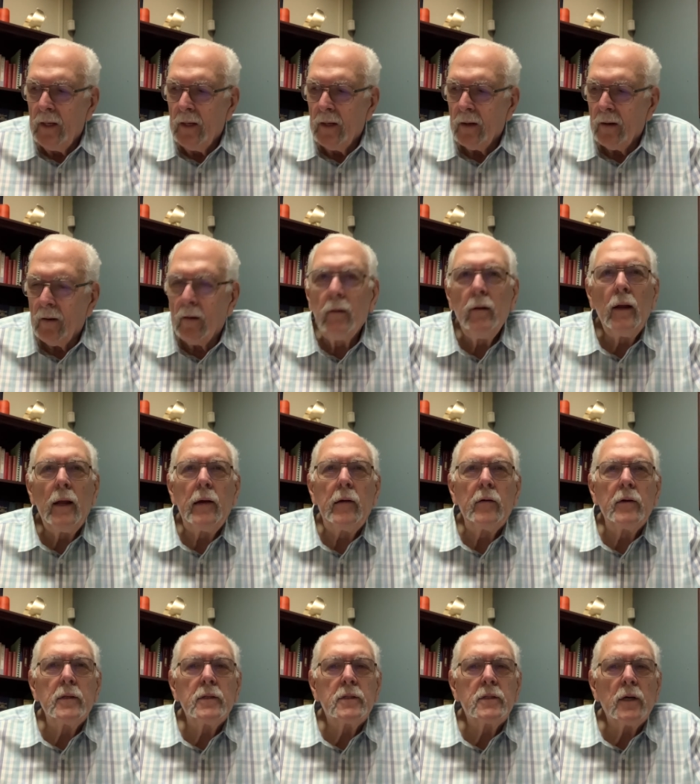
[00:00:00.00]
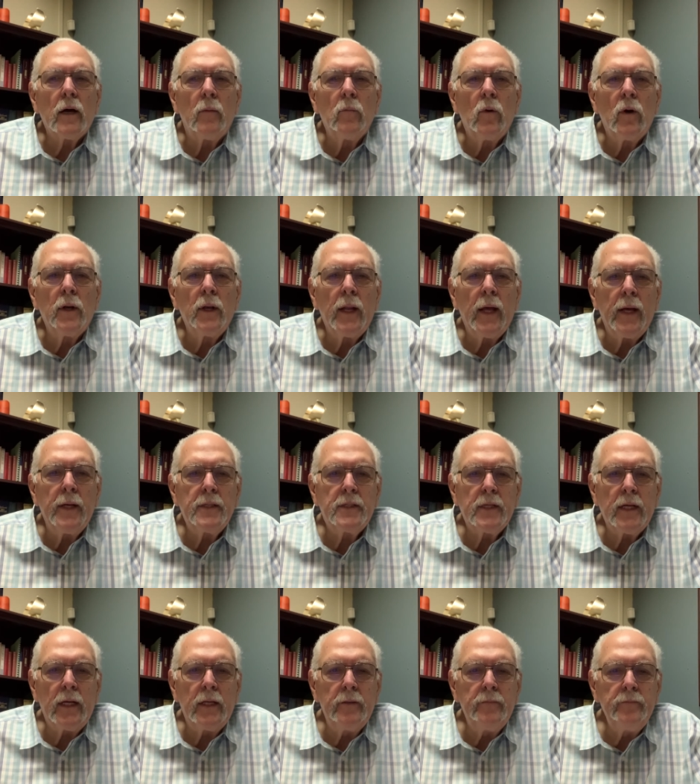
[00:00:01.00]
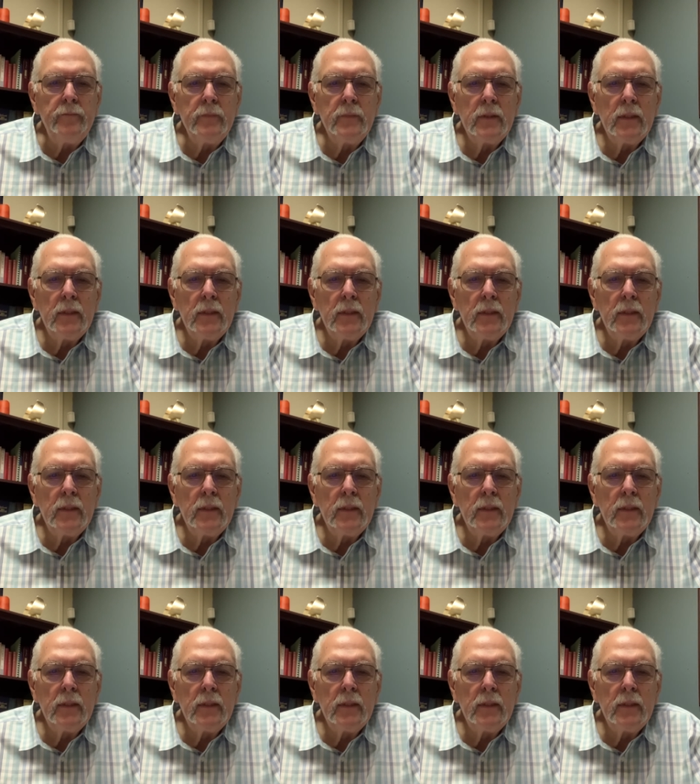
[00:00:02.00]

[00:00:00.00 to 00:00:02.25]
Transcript: Earlier in Psalm 119,